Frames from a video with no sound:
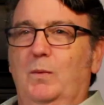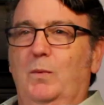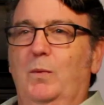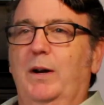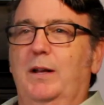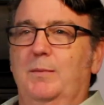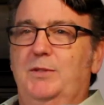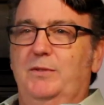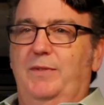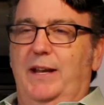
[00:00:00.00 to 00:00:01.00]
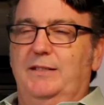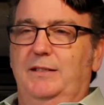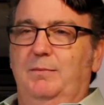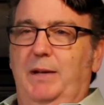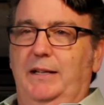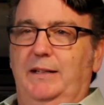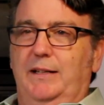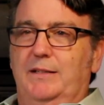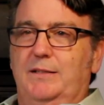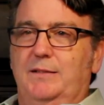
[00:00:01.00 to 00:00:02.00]
When it comes to vaccine
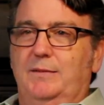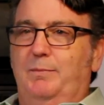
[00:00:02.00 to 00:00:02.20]
mandates